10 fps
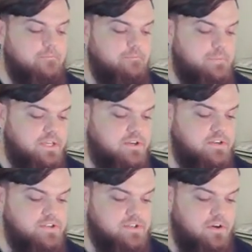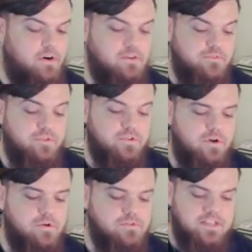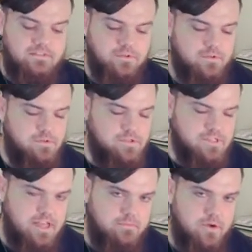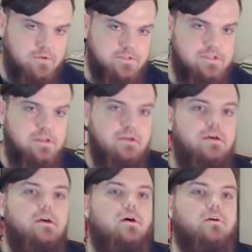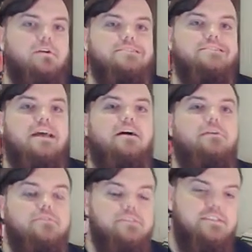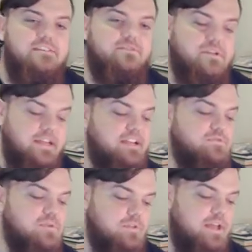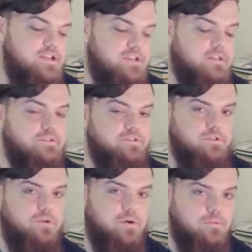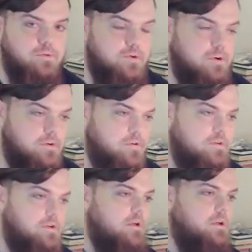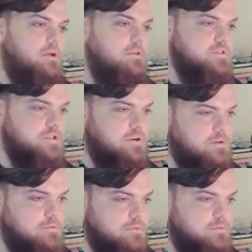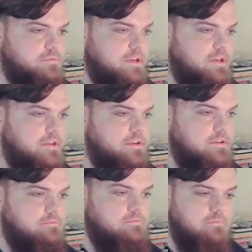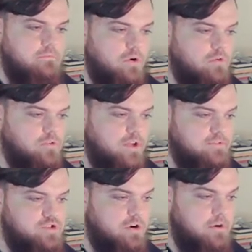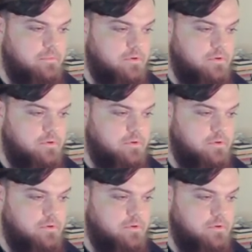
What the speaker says: because all of the notes, even though they're the same notes, are going to sound different in relation to our root note. So we'll play over an F sharp.